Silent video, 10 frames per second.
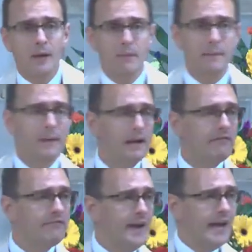people of
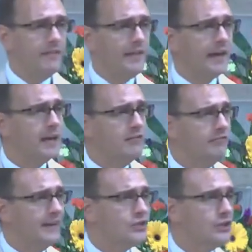faith and
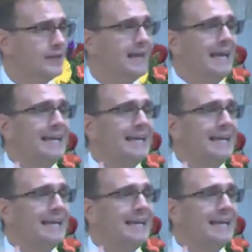conviction